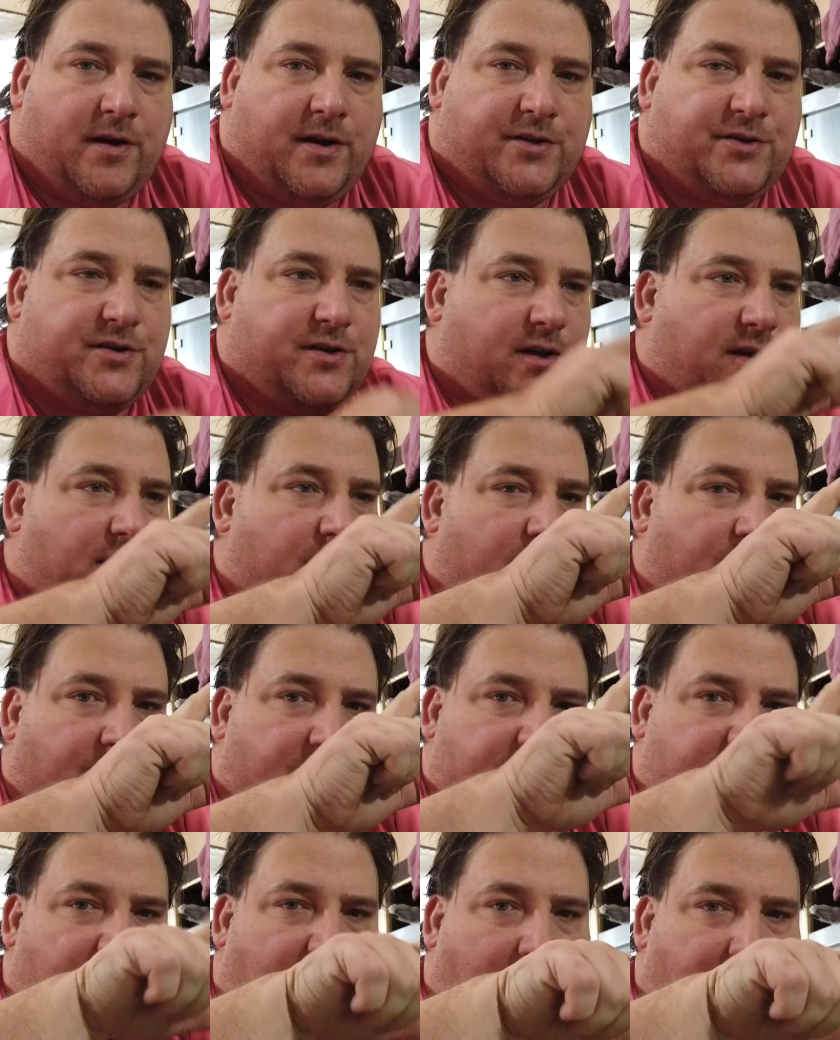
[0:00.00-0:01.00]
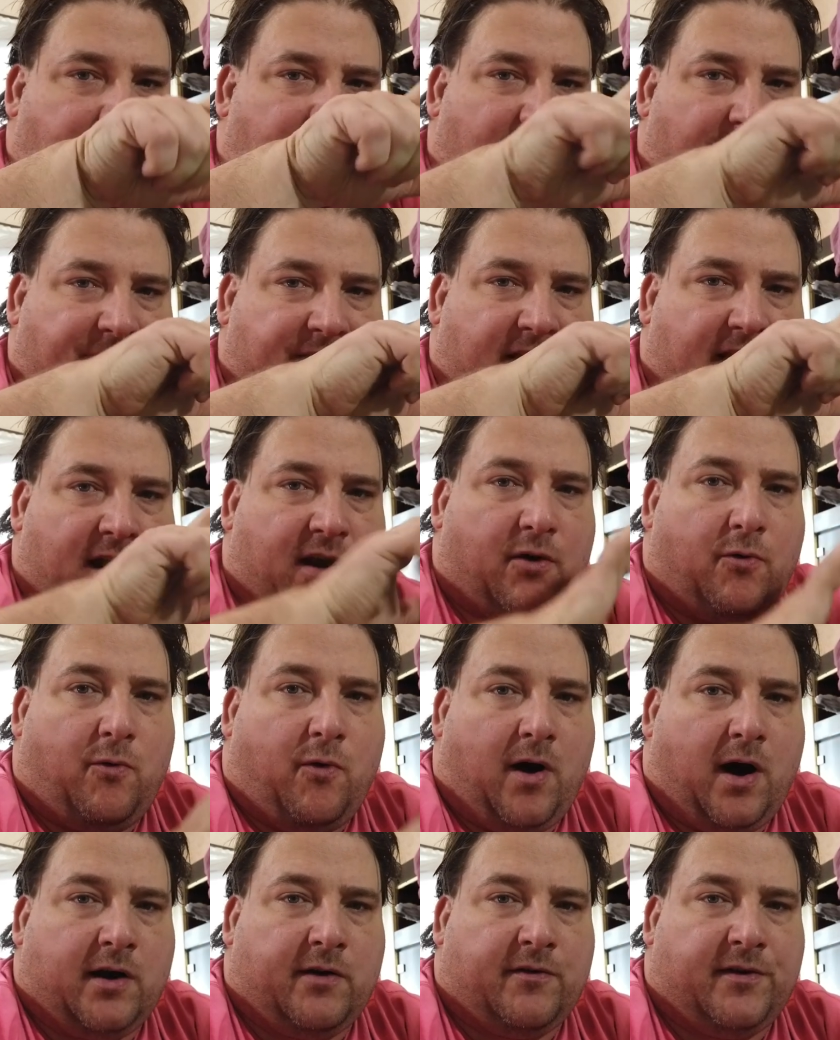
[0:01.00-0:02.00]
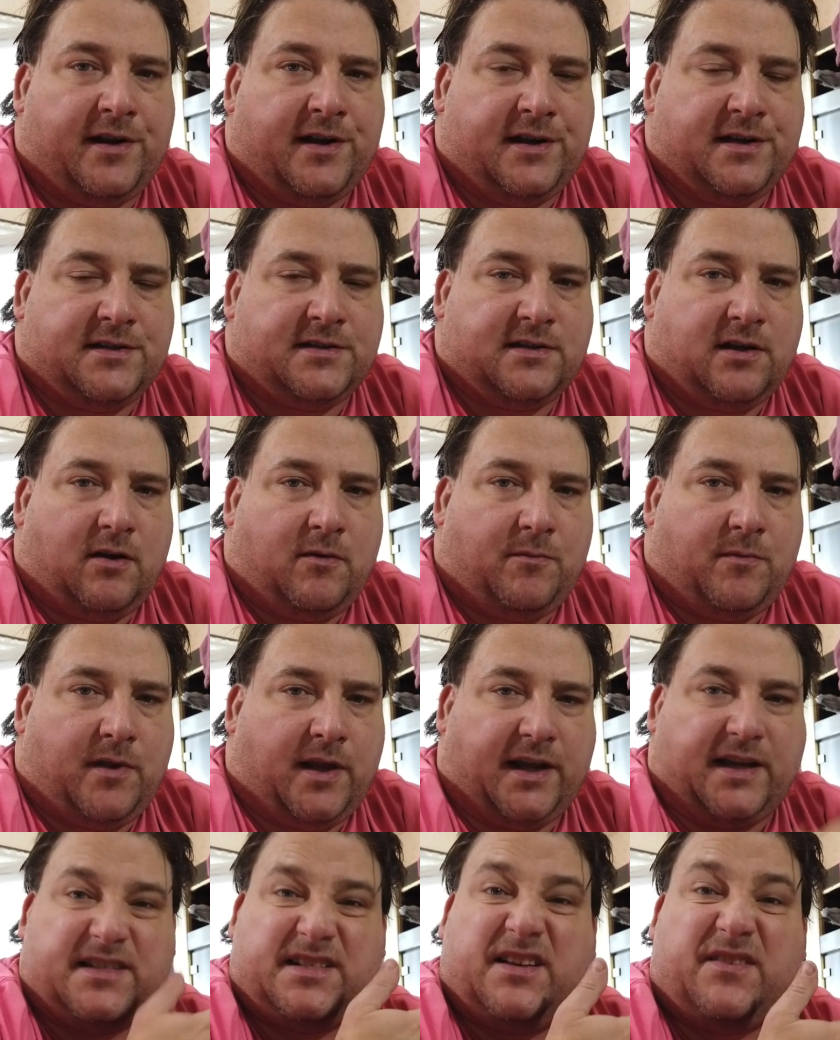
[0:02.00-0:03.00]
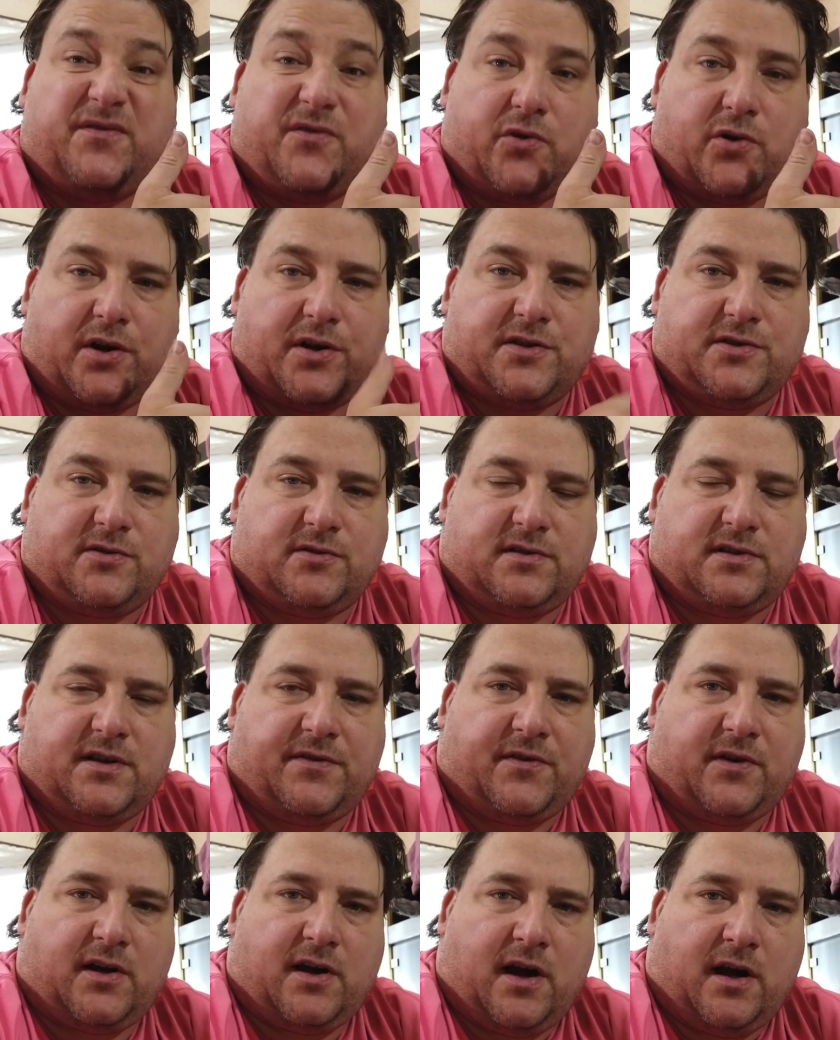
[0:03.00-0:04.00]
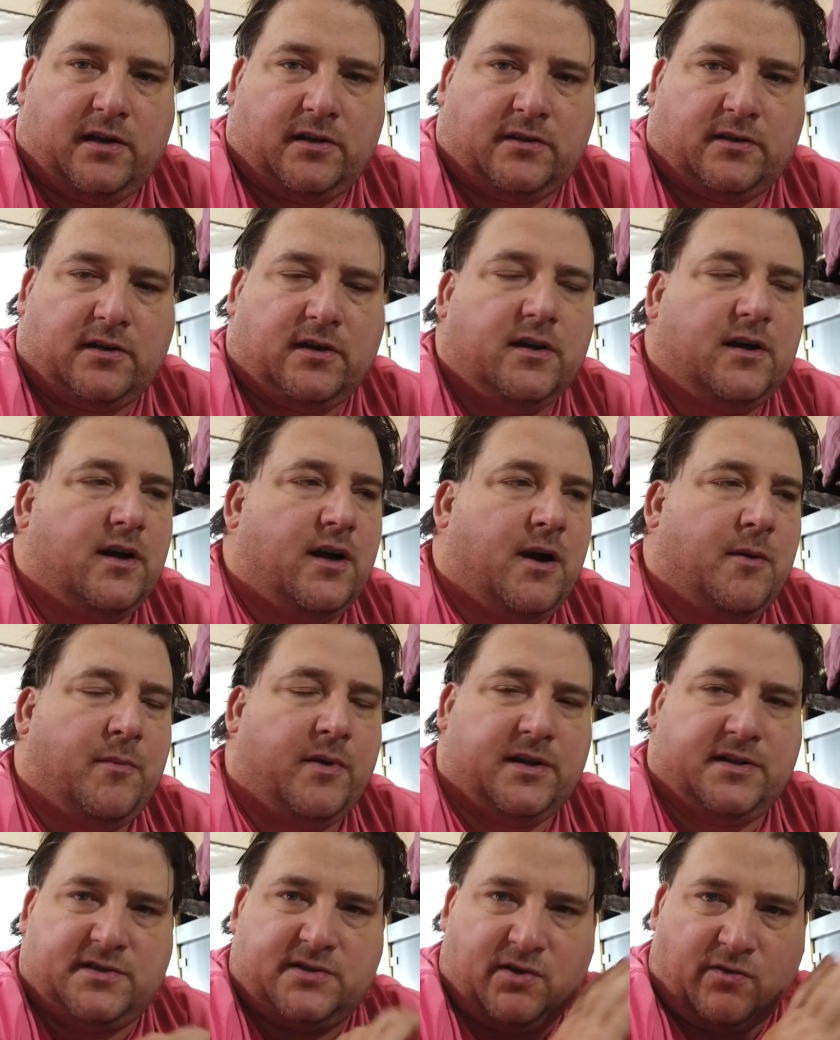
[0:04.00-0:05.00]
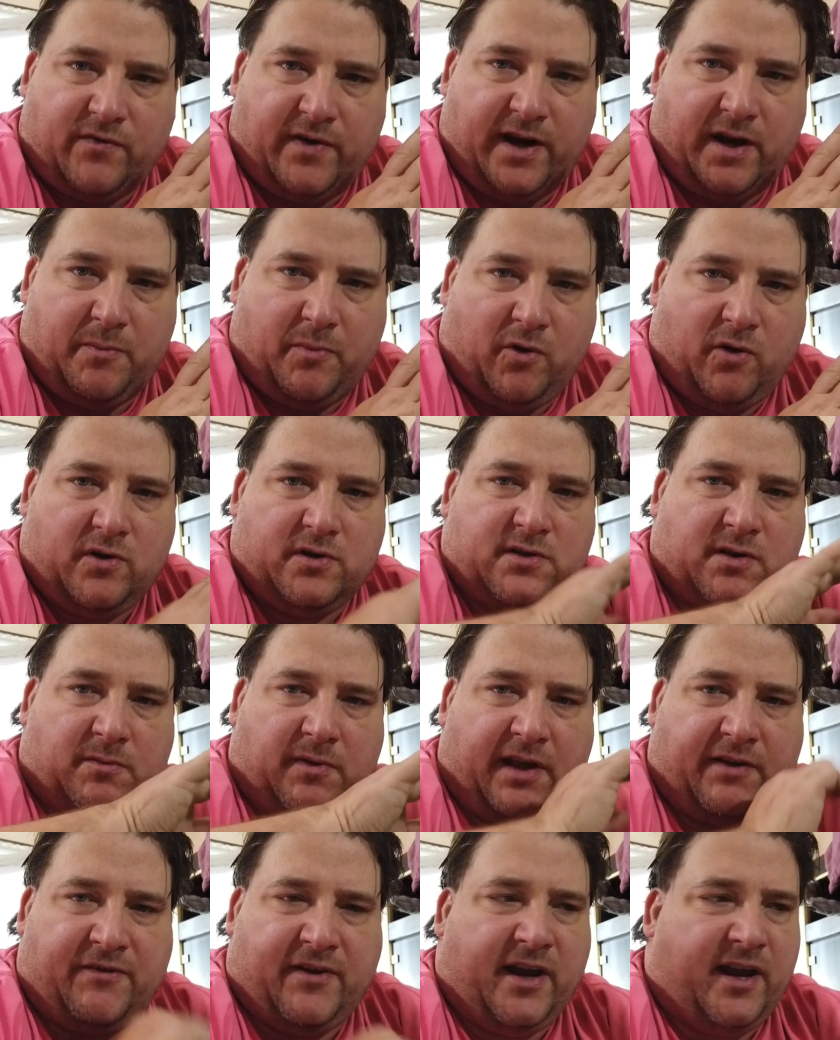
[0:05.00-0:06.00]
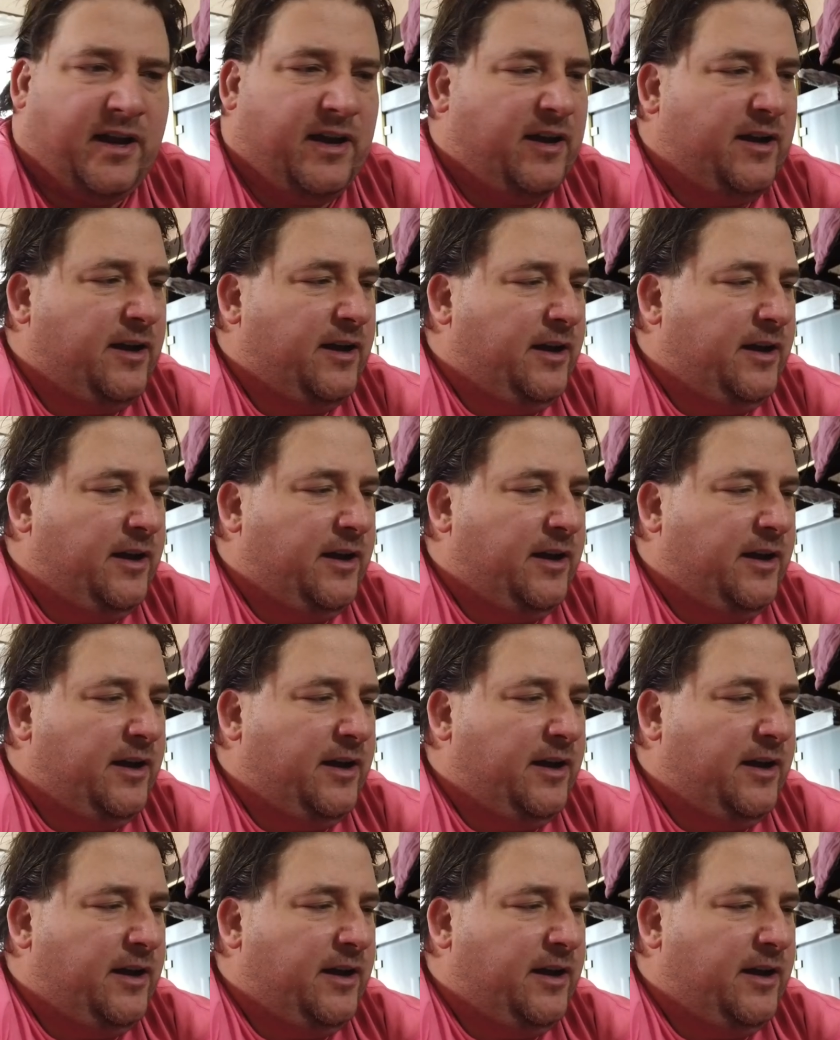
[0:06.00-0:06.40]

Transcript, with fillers: It's the top left-hand quadrant is um, like it's inverted, so it's a different color, but it's still readable. So I'm leaving it.